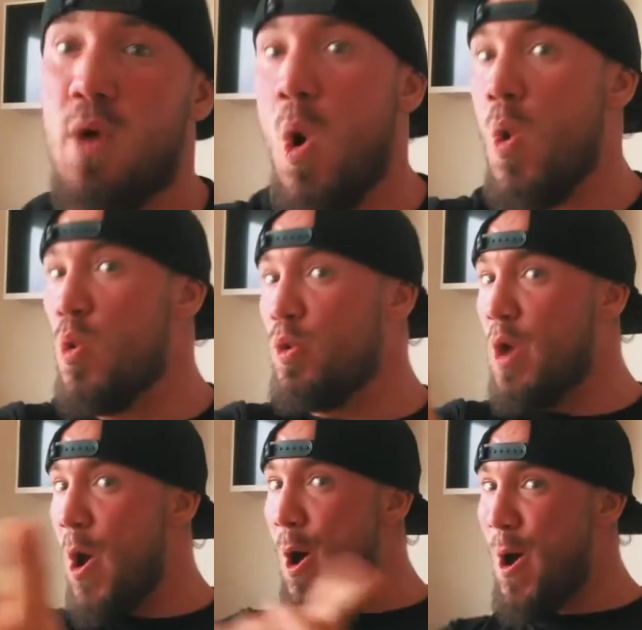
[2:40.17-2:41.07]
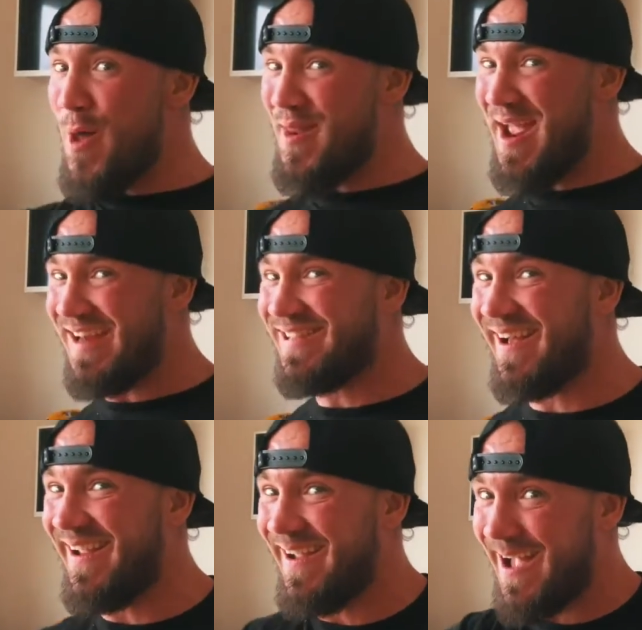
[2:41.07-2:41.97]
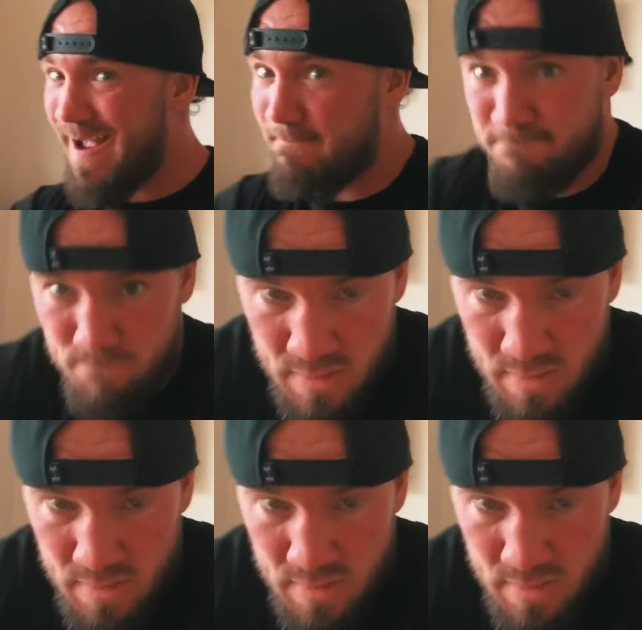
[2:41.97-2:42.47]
Hold on there, tiger.